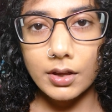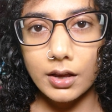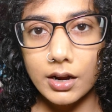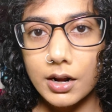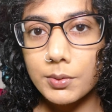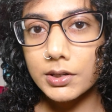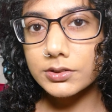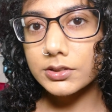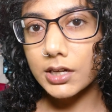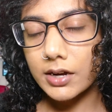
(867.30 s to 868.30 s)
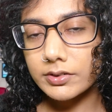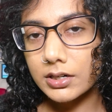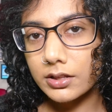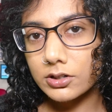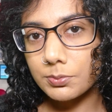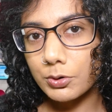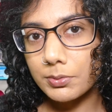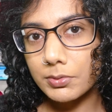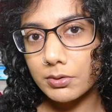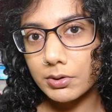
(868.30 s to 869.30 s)
And I want to have another
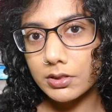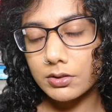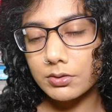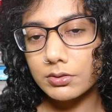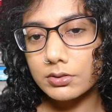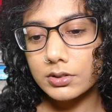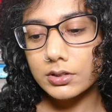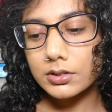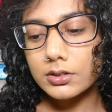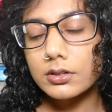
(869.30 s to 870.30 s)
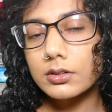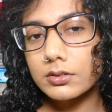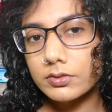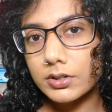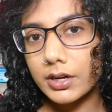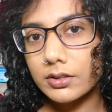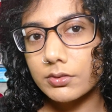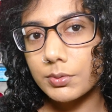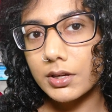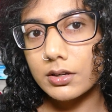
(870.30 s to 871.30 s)
appointment with you for
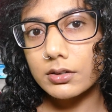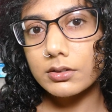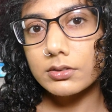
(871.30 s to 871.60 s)
next week.